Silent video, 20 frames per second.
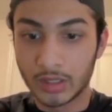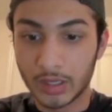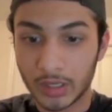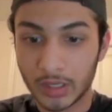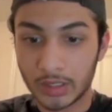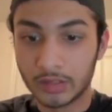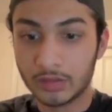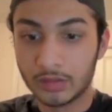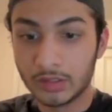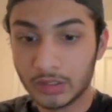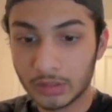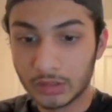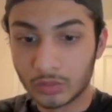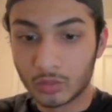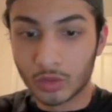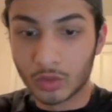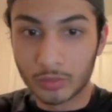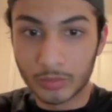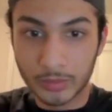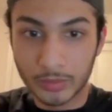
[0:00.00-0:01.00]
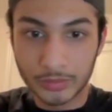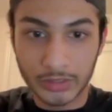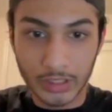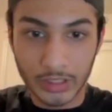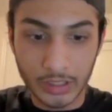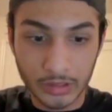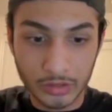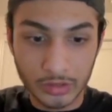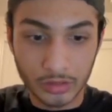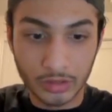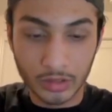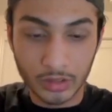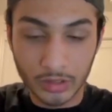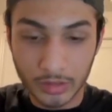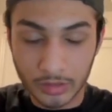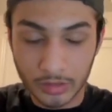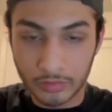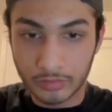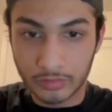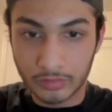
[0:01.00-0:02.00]
And in the warm up stage, you're going
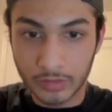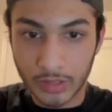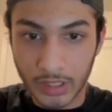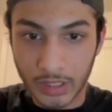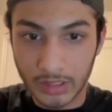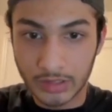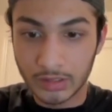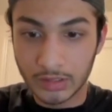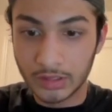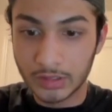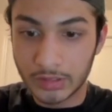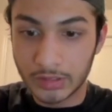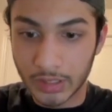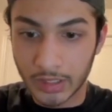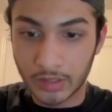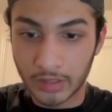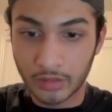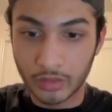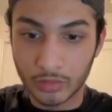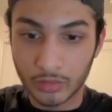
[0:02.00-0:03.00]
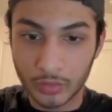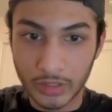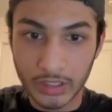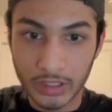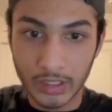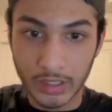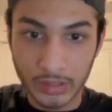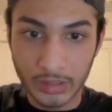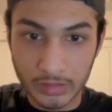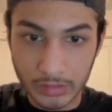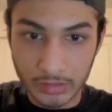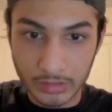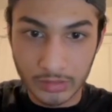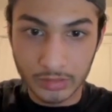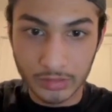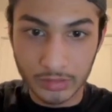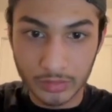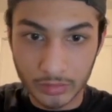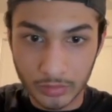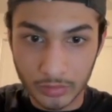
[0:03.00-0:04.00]
to ideally take 3 days,
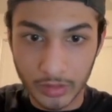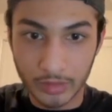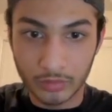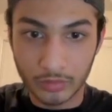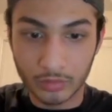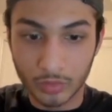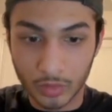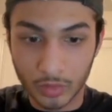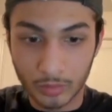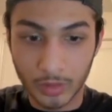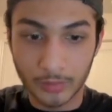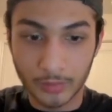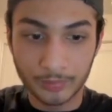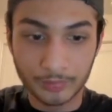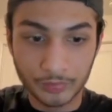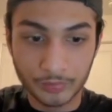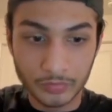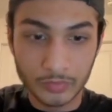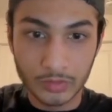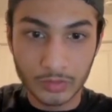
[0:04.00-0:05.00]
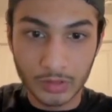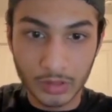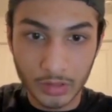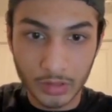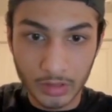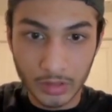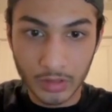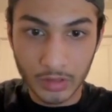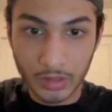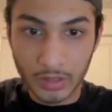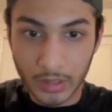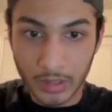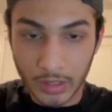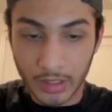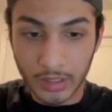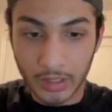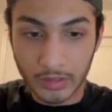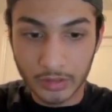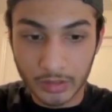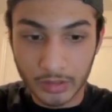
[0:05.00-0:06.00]
right? Warm up.
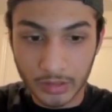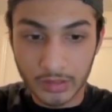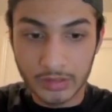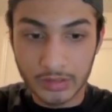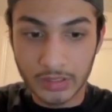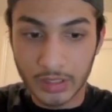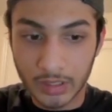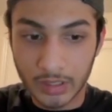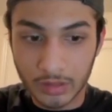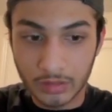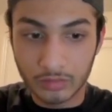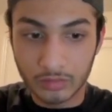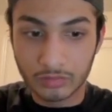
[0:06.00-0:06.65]
And you're going to take,